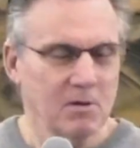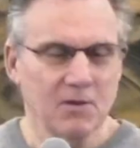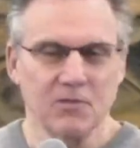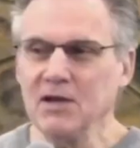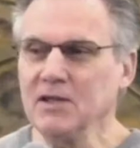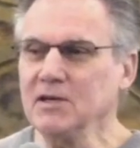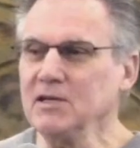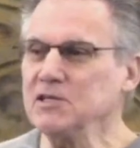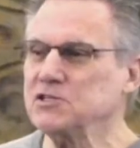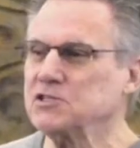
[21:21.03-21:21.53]

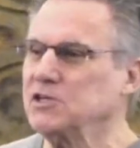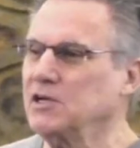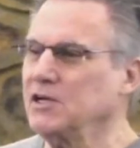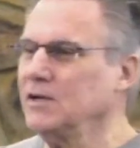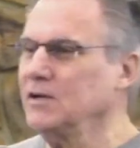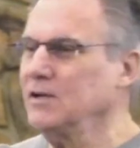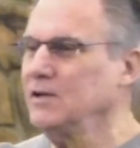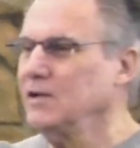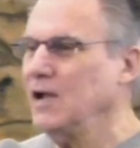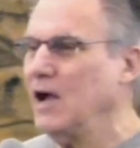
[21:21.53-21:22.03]
But then he
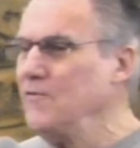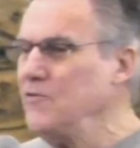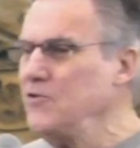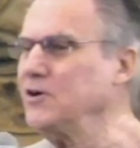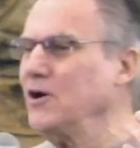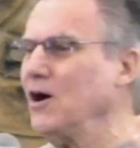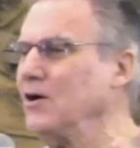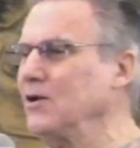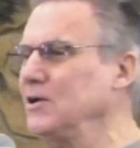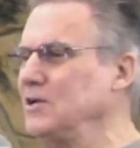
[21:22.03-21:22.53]
said, Have
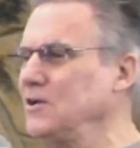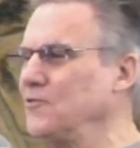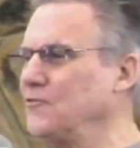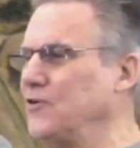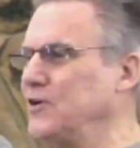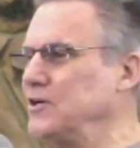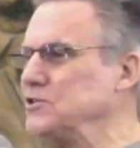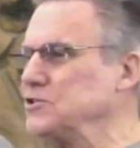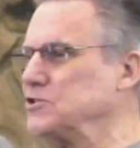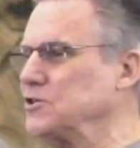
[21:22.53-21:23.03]
you caught any
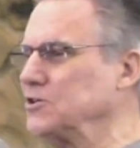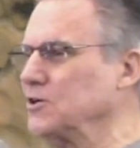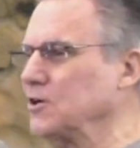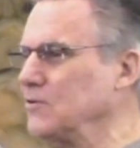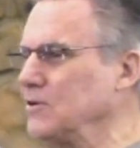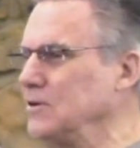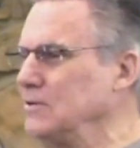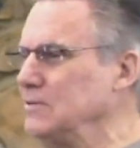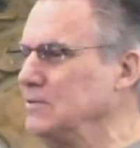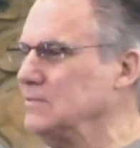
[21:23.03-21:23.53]
fish,
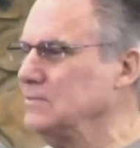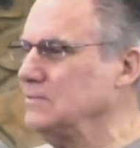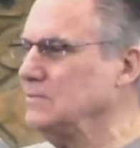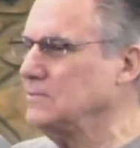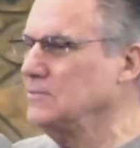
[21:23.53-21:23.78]
children?